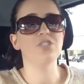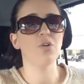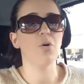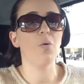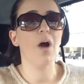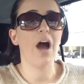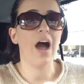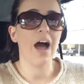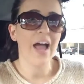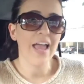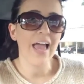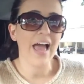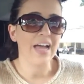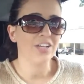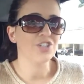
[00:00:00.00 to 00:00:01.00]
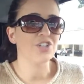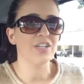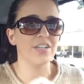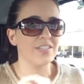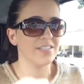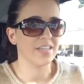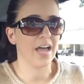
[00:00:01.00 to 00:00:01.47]
So I
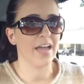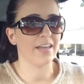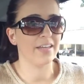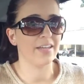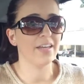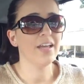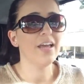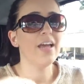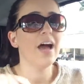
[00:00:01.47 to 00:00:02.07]
actually decided